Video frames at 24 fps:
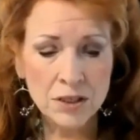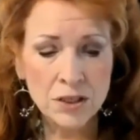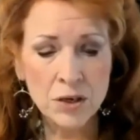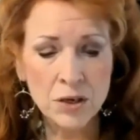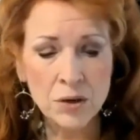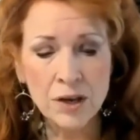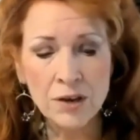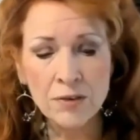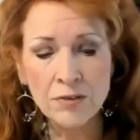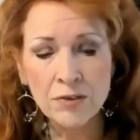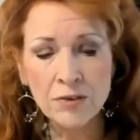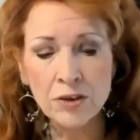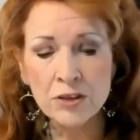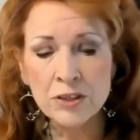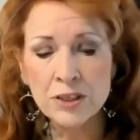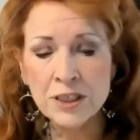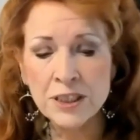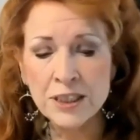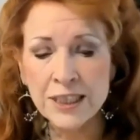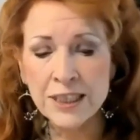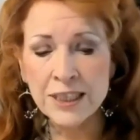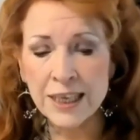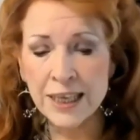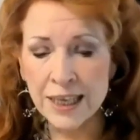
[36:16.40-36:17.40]
So if your
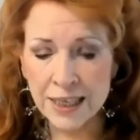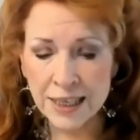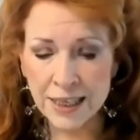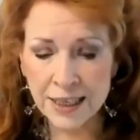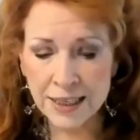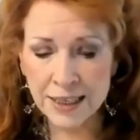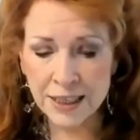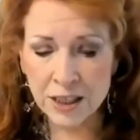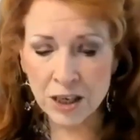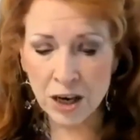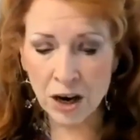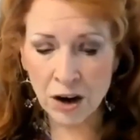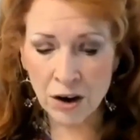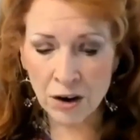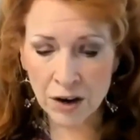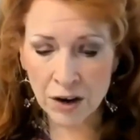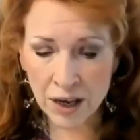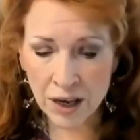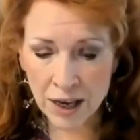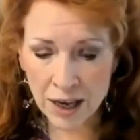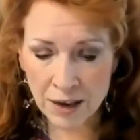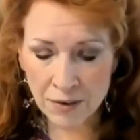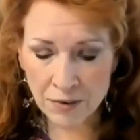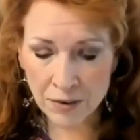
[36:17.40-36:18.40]
deeds are
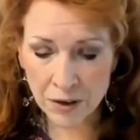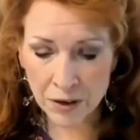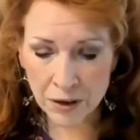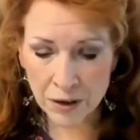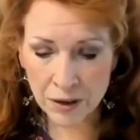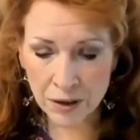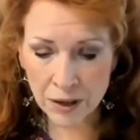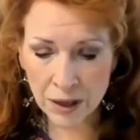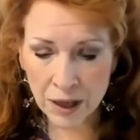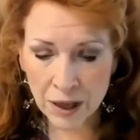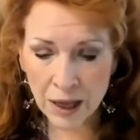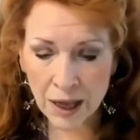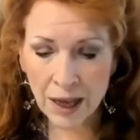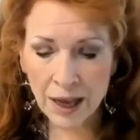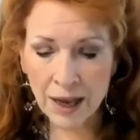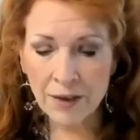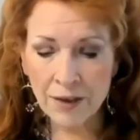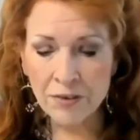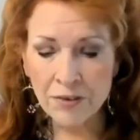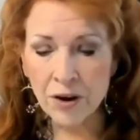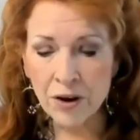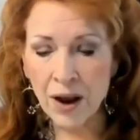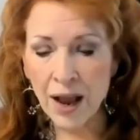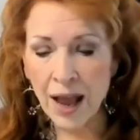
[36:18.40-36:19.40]
evil,
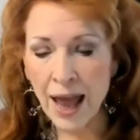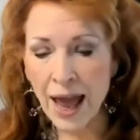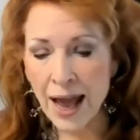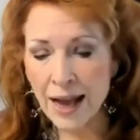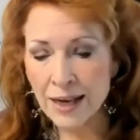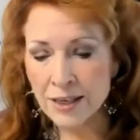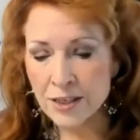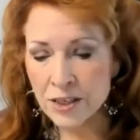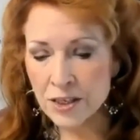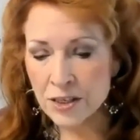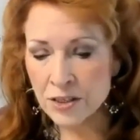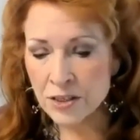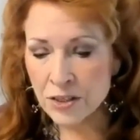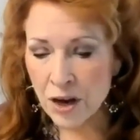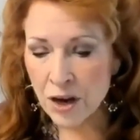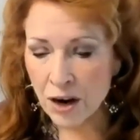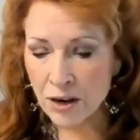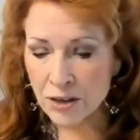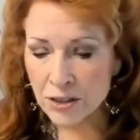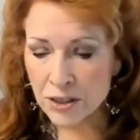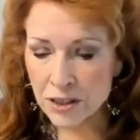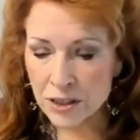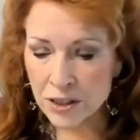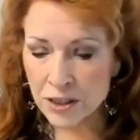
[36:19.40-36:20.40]
if your actions
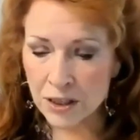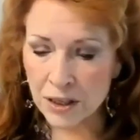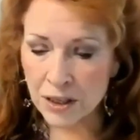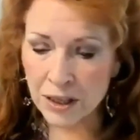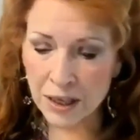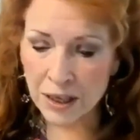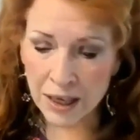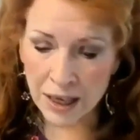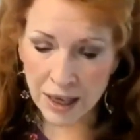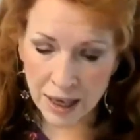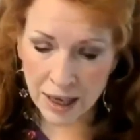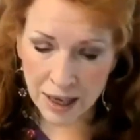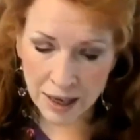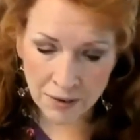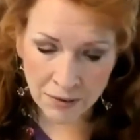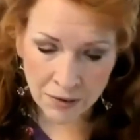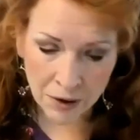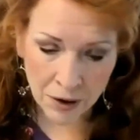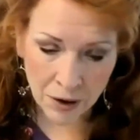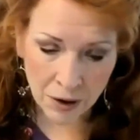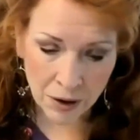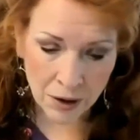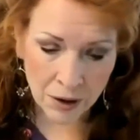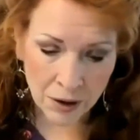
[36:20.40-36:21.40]
are still
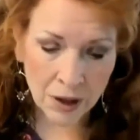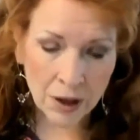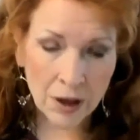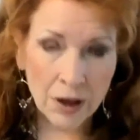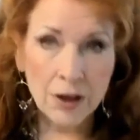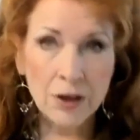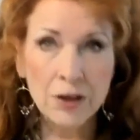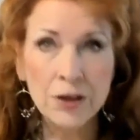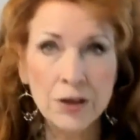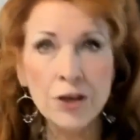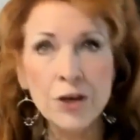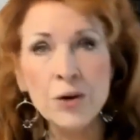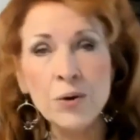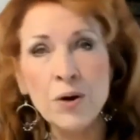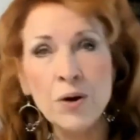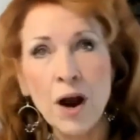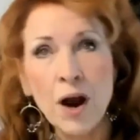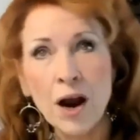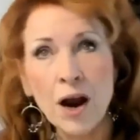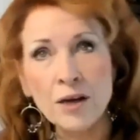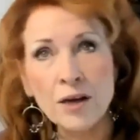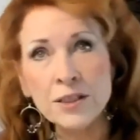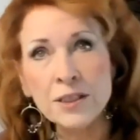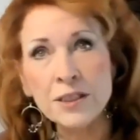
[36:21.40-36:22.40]
evil, you
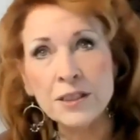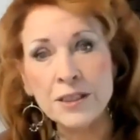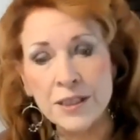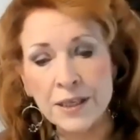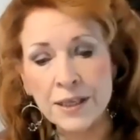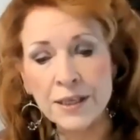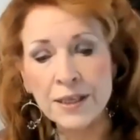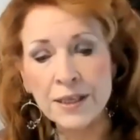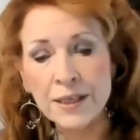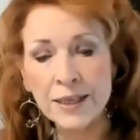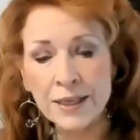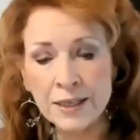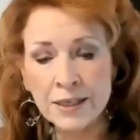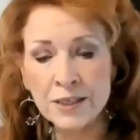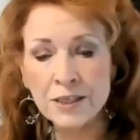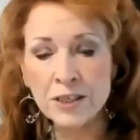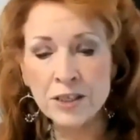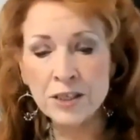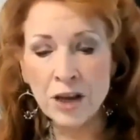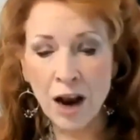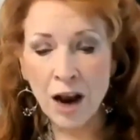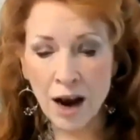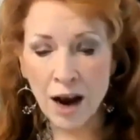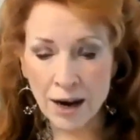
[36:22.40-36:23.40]
are still
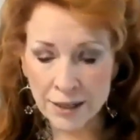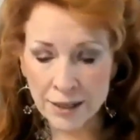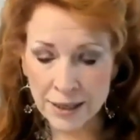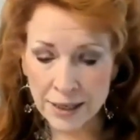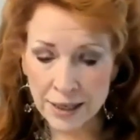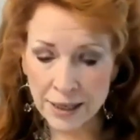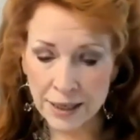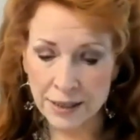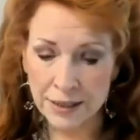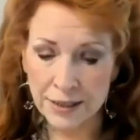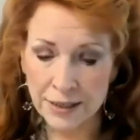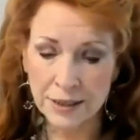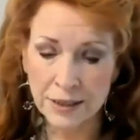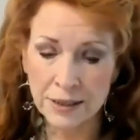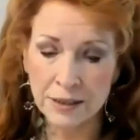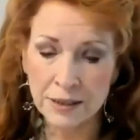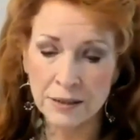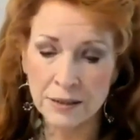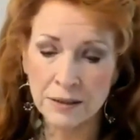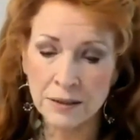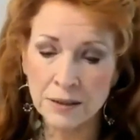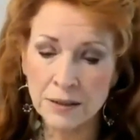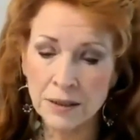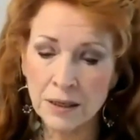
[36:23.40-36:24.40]
in darkness.
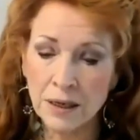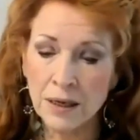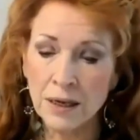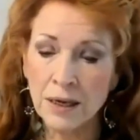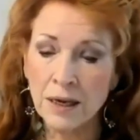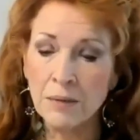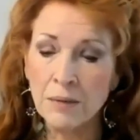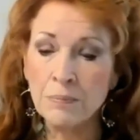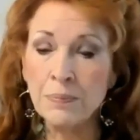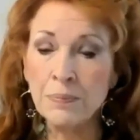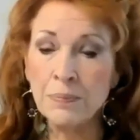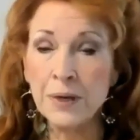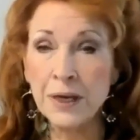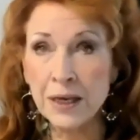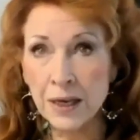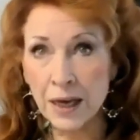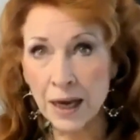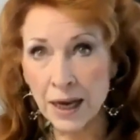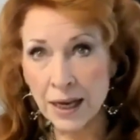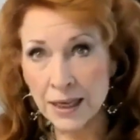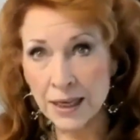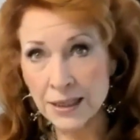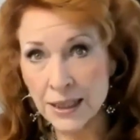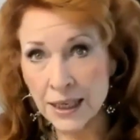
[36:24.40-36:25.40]

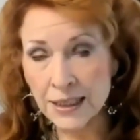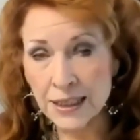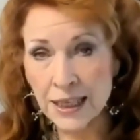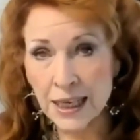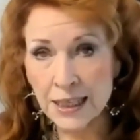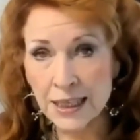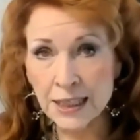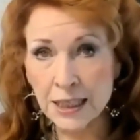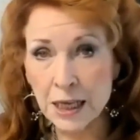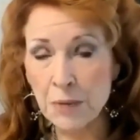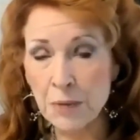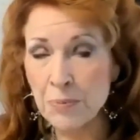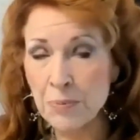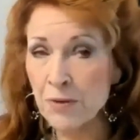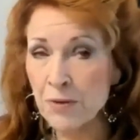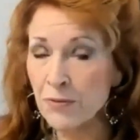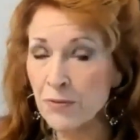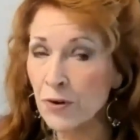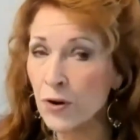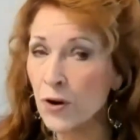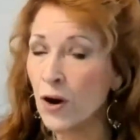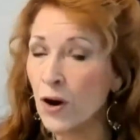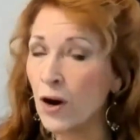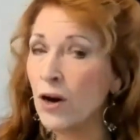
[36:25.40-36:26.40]
Because as I said
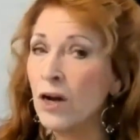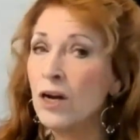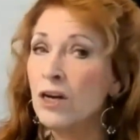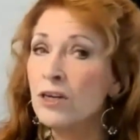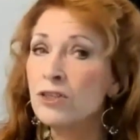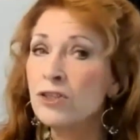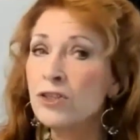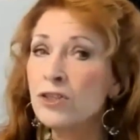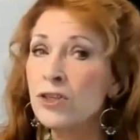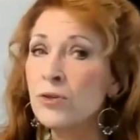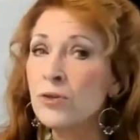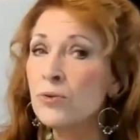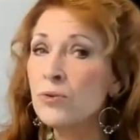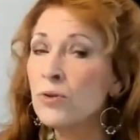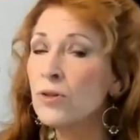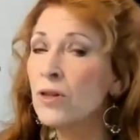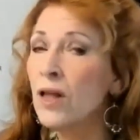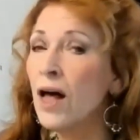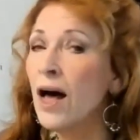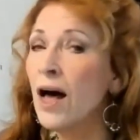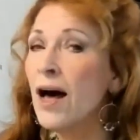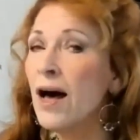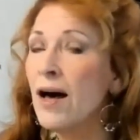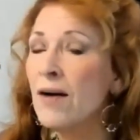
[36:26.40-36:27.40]
before, to
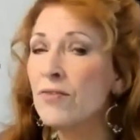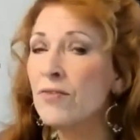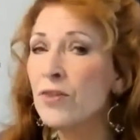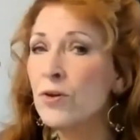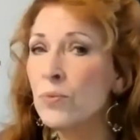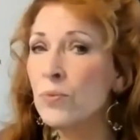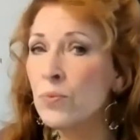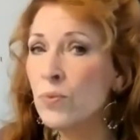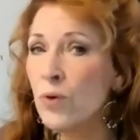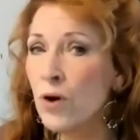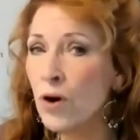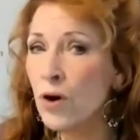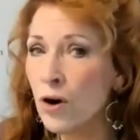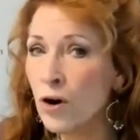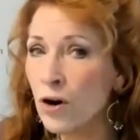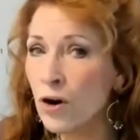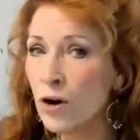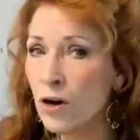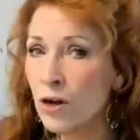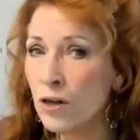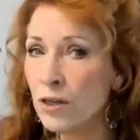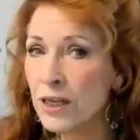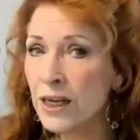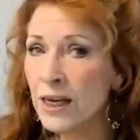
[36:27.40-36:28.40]
love the
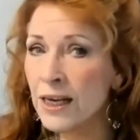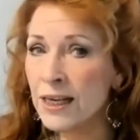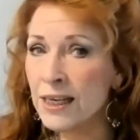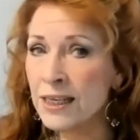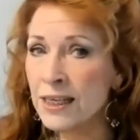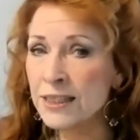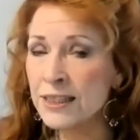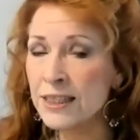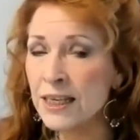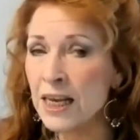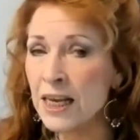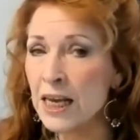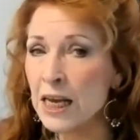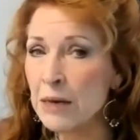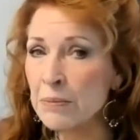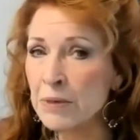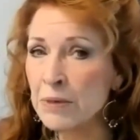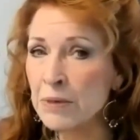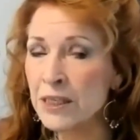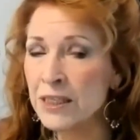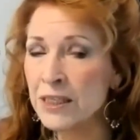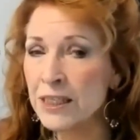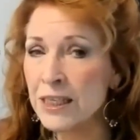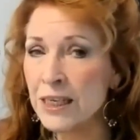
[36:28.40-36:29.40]
world is
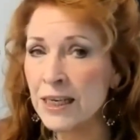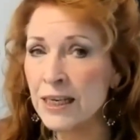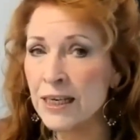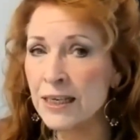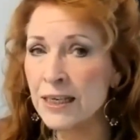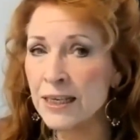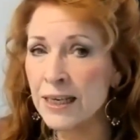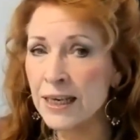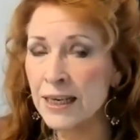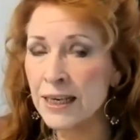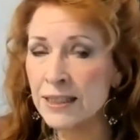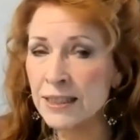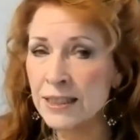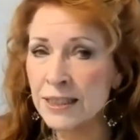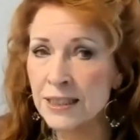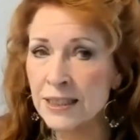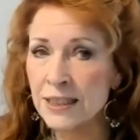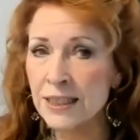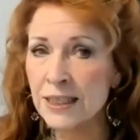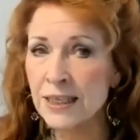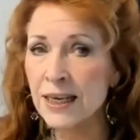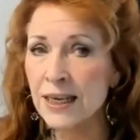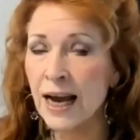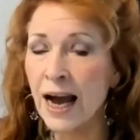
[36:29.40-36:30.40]
enmity
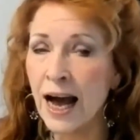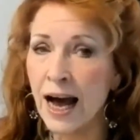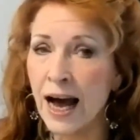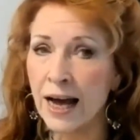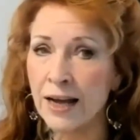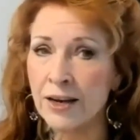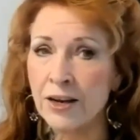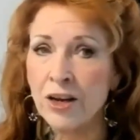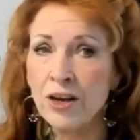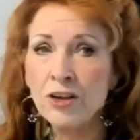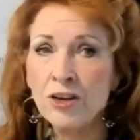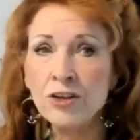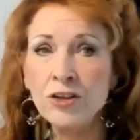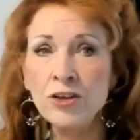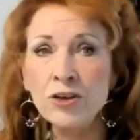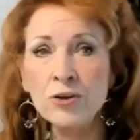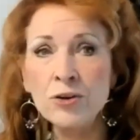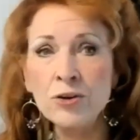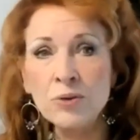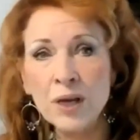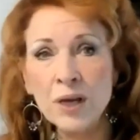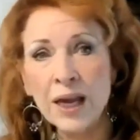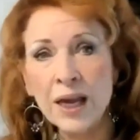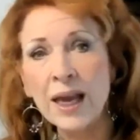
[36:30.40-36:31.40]
against God.
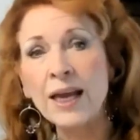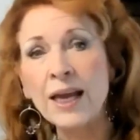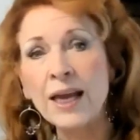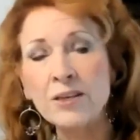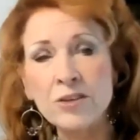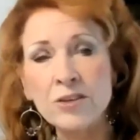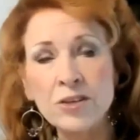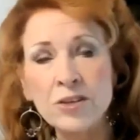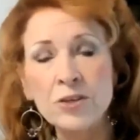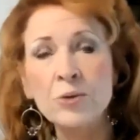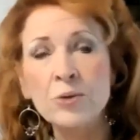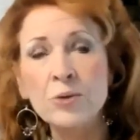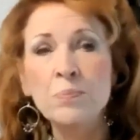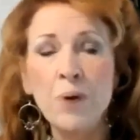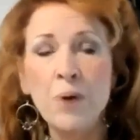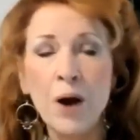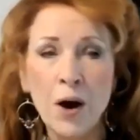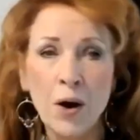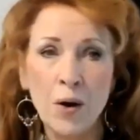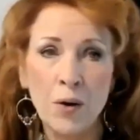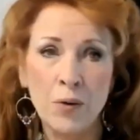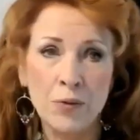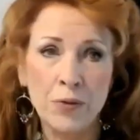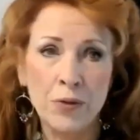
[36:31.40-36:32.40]
You can't do
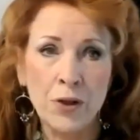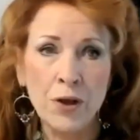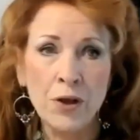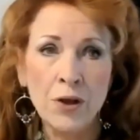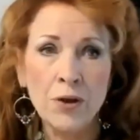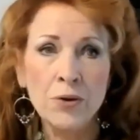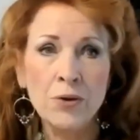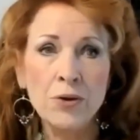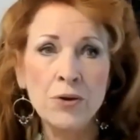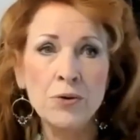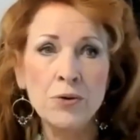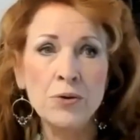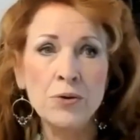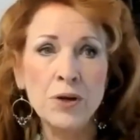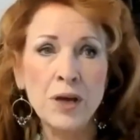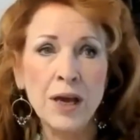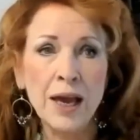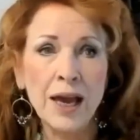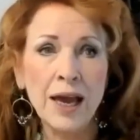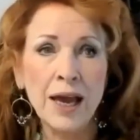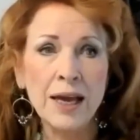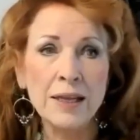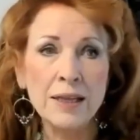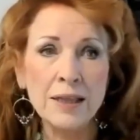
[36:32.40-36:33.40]
both. You
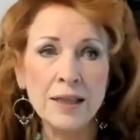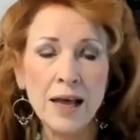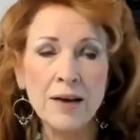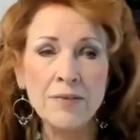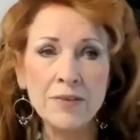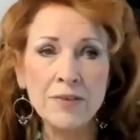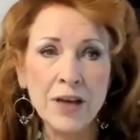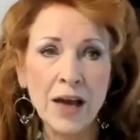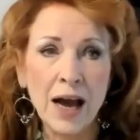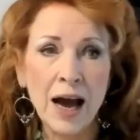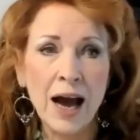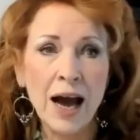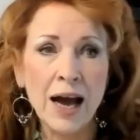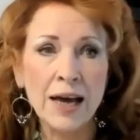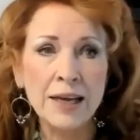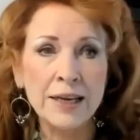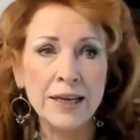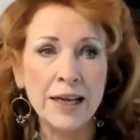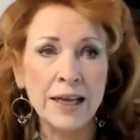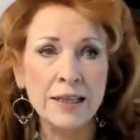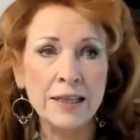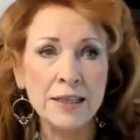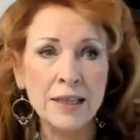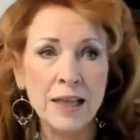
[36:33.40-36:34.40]
can't love God
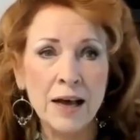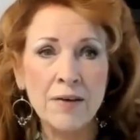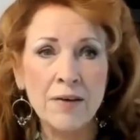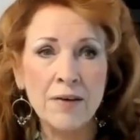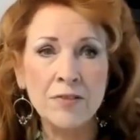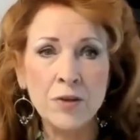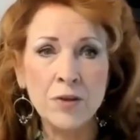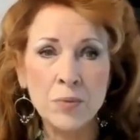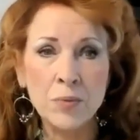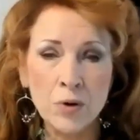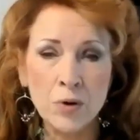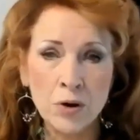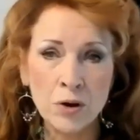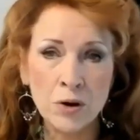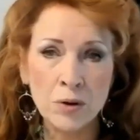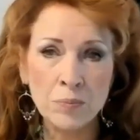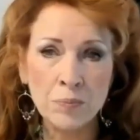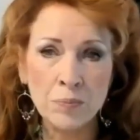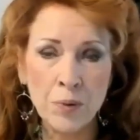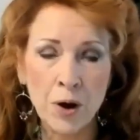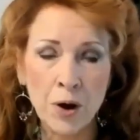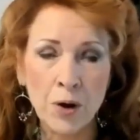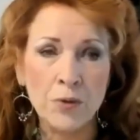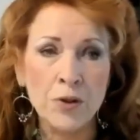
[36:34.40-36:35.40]
and love the
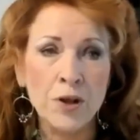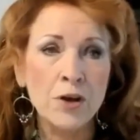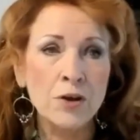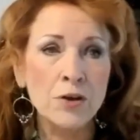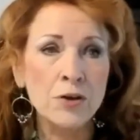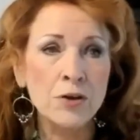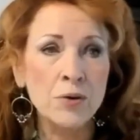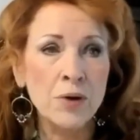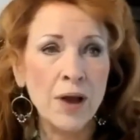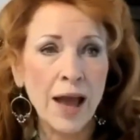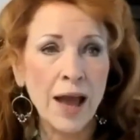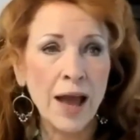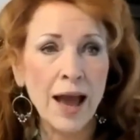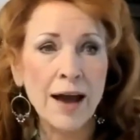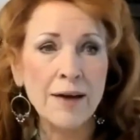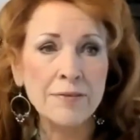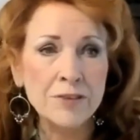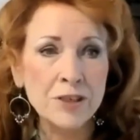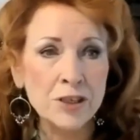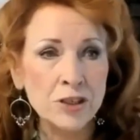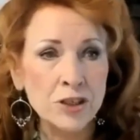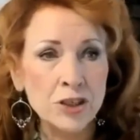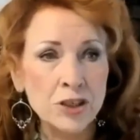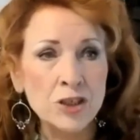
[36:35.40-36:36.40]
world both. You
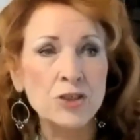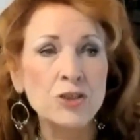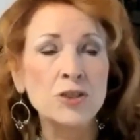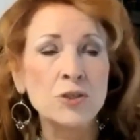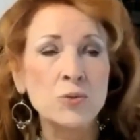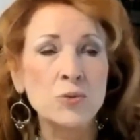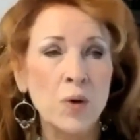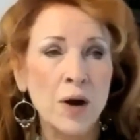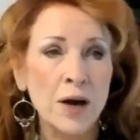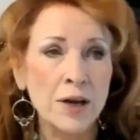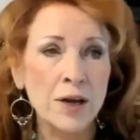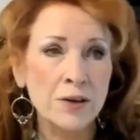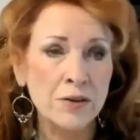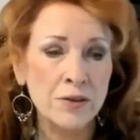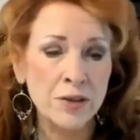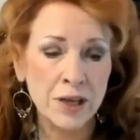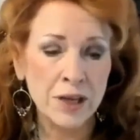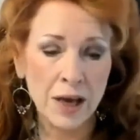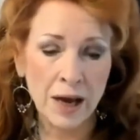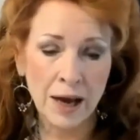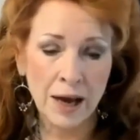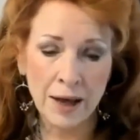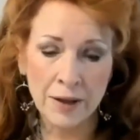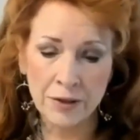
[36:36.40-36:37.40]
have to choose one or
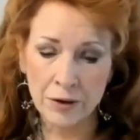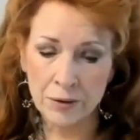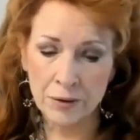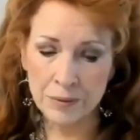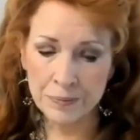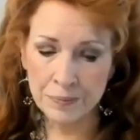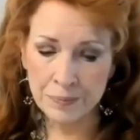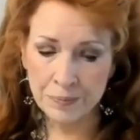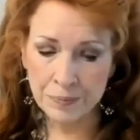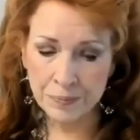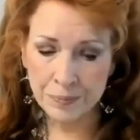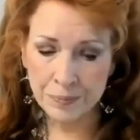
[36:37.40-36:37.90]
the other.